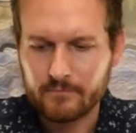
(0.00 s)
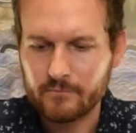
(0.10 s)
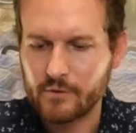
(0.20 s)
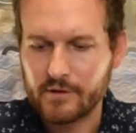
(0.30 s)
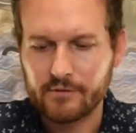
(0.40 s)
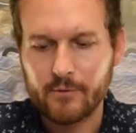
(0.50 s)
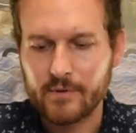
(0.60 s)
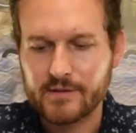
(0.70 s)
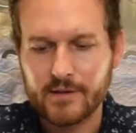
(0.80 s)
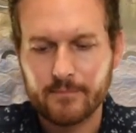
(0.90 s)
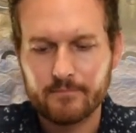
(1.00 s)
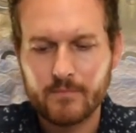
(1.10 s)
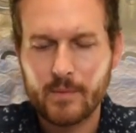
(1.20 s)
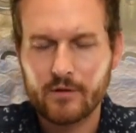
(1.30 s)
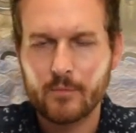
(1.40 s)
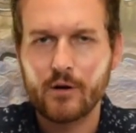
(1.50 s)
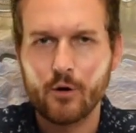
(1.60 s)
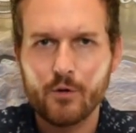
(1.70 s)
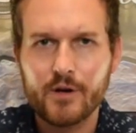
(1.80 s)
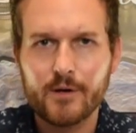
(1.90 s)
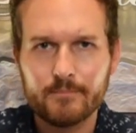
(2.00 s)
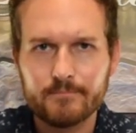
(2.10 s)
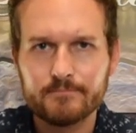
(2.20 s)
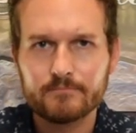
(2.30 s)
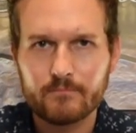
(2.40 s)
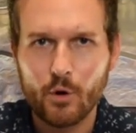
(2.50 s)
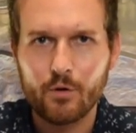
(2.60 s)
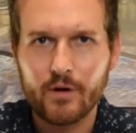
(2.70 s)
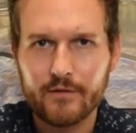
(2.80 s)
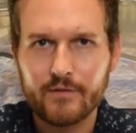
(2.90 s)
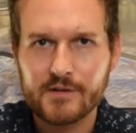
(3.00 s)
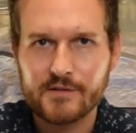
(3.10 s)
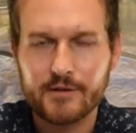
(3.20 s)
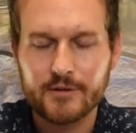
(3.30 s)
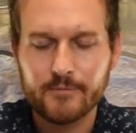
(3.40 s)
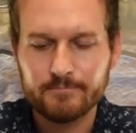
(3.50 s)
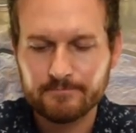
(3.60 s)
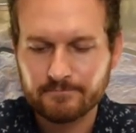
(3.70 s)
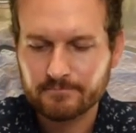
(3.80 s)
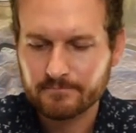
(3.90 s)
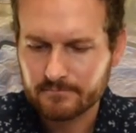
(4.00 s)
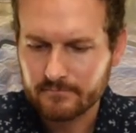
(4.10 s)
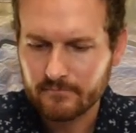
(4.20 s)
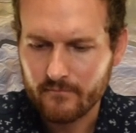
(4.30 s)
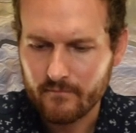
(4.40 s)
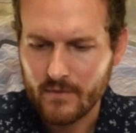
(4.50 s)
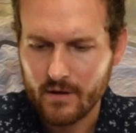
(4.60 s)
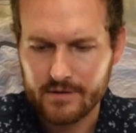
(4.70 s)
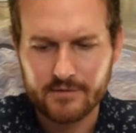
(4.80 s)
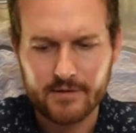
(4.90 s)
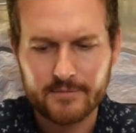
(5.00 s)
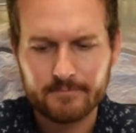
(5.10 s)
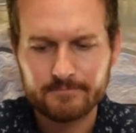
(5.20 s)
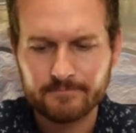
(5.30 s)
Really great whiskey. Maybe a little bit of oak. Oak on the finish there too. That's nice.